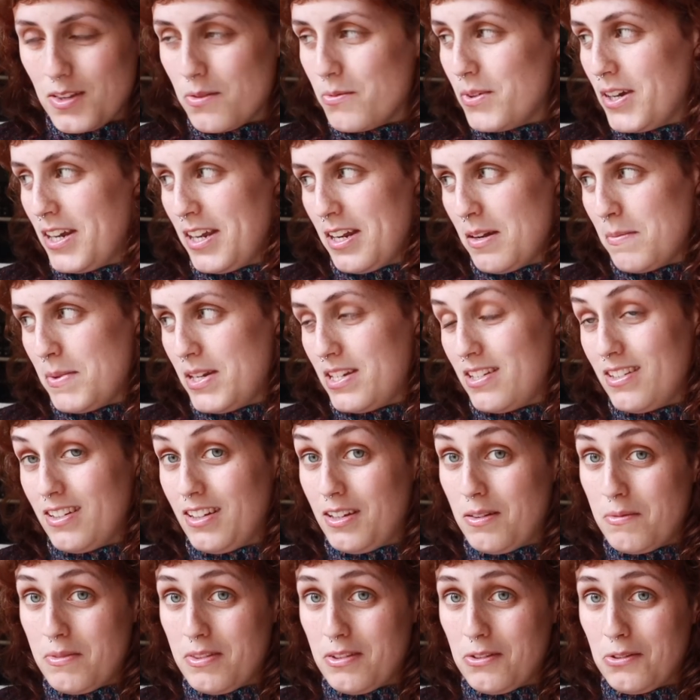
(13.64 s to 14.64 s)
we're going to be
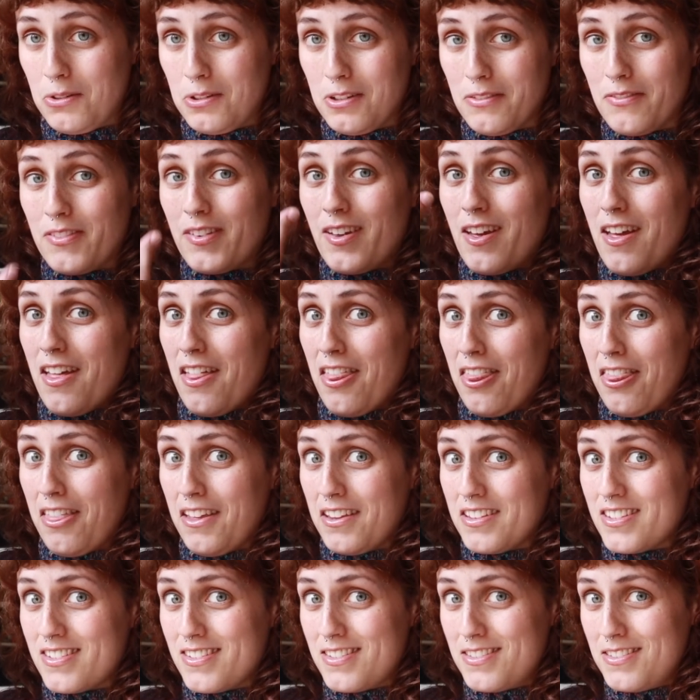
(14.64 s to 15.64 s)
dealing with all of
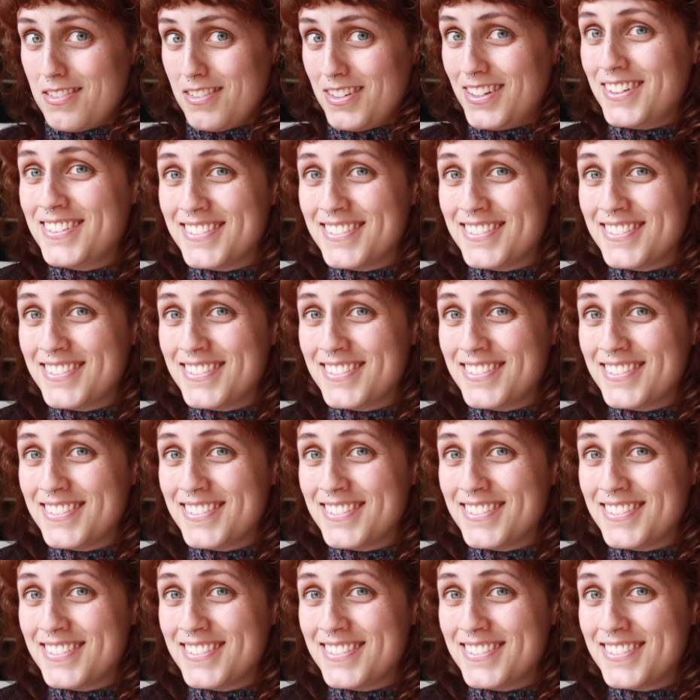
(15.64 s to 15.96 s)
this.